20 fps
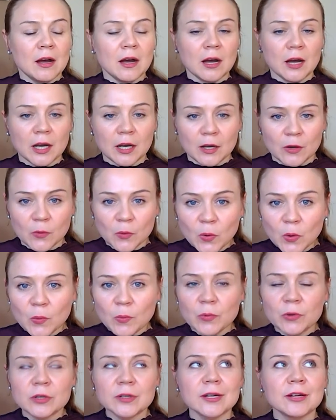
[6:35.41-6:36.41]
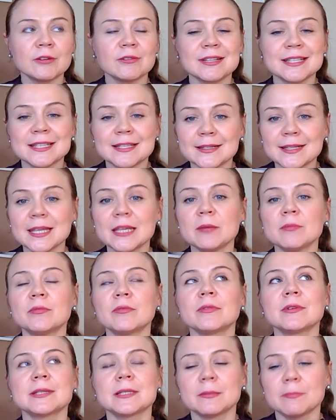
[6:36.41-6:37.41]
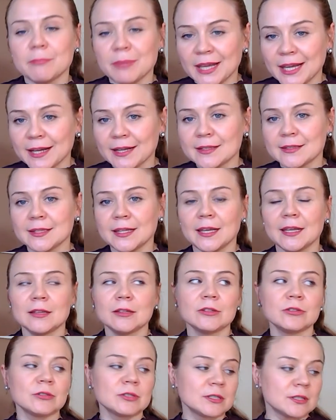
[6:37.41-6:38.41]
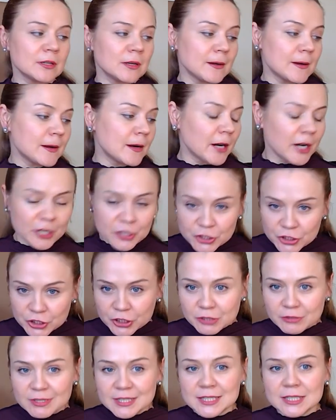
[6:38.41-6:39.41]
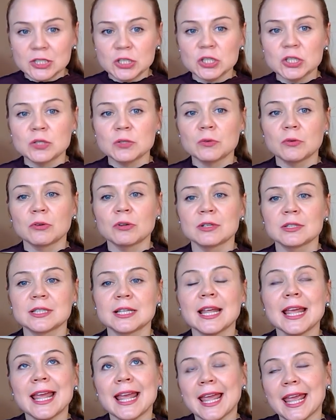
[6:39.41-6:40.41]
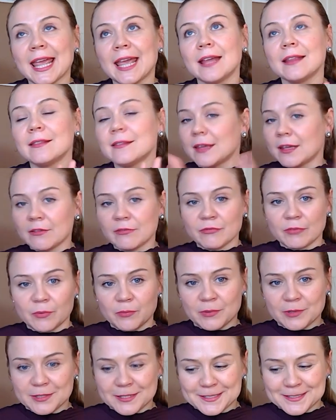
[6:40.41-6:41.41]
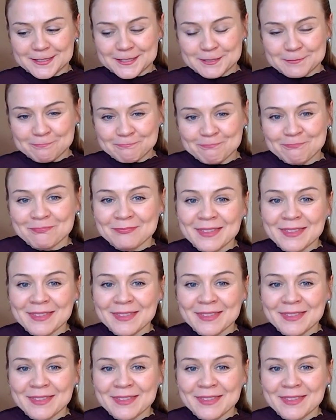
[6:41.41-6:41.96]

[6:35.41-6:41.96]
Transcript: uh, co-workers, neighbors, bank tailors, uh, cashiers in stores, and everyone else.